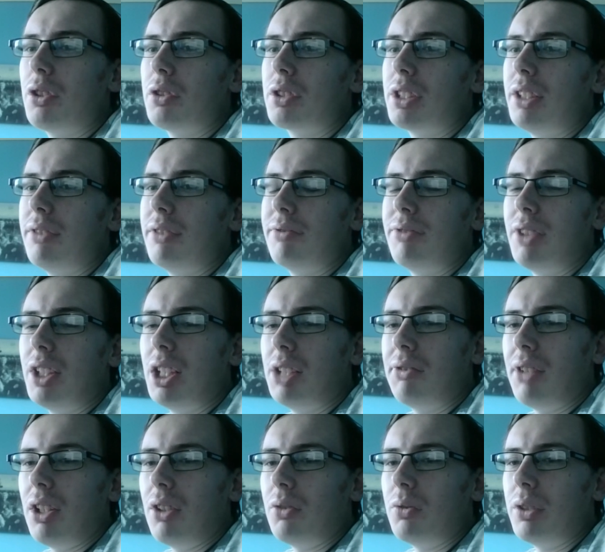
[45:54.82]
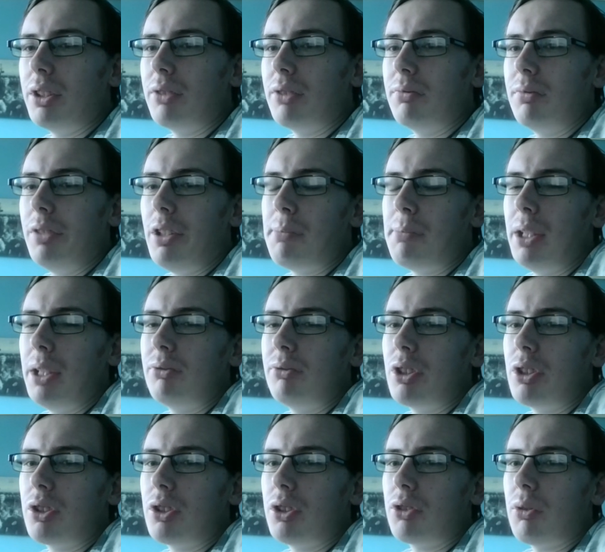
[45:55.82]
even further. We're being
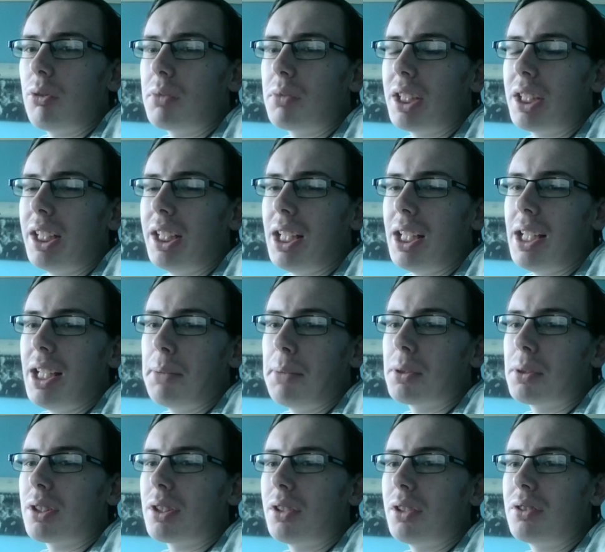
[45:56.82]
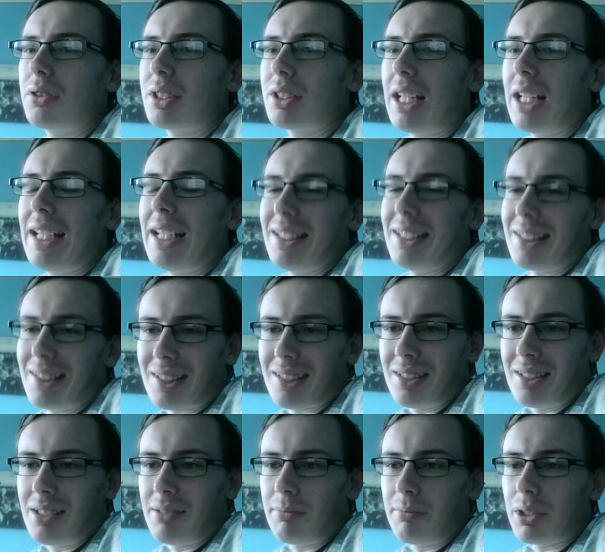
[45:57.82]
reduced from 10 episodes to 8
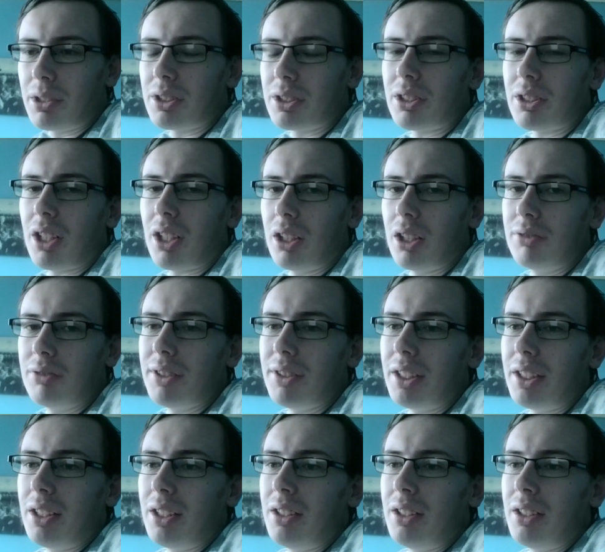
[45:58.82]
because of COVID.